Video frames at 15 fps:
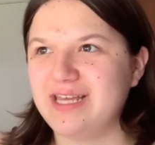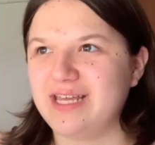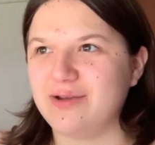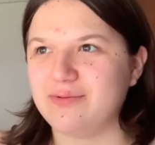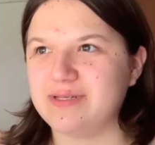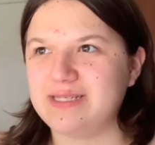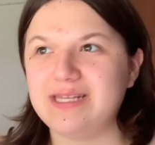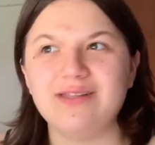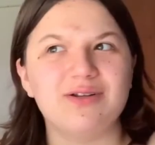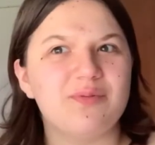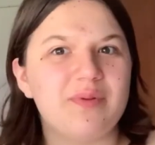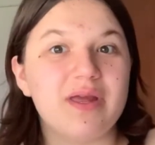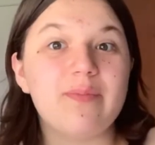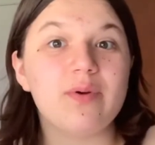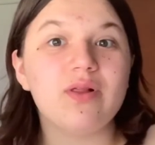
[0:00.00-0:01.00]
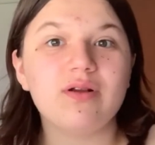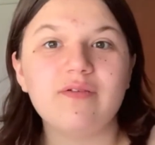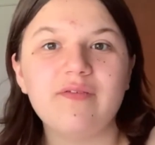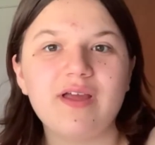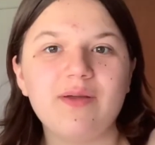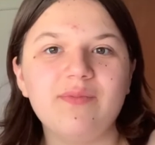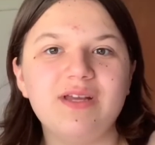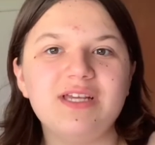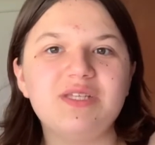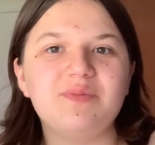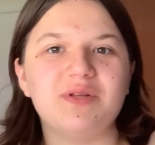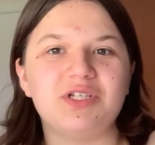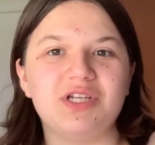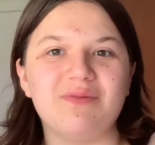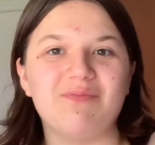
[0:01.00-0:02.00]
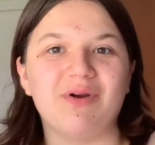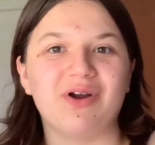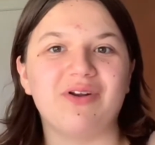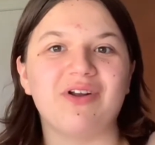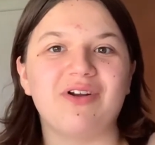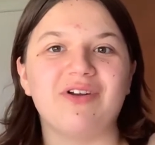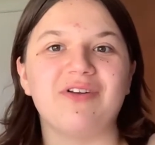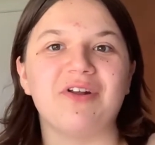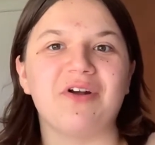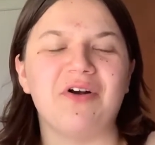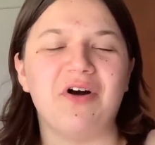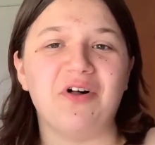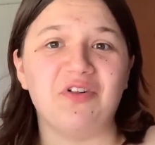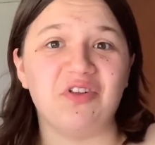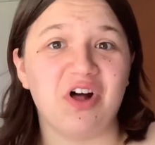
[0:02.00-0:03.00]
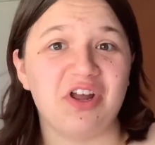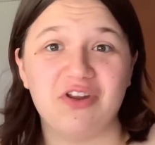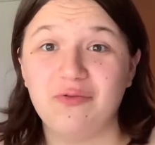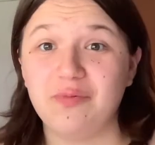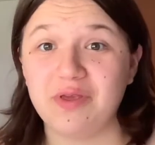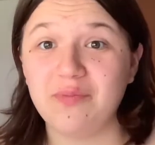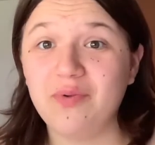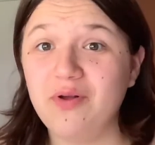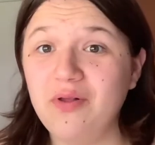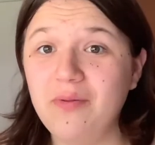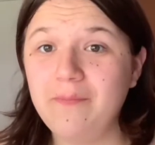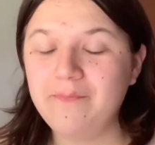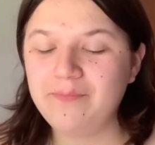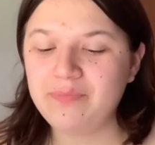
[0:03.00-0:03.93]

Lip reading: it was either people or families, but she murdered a lot of people.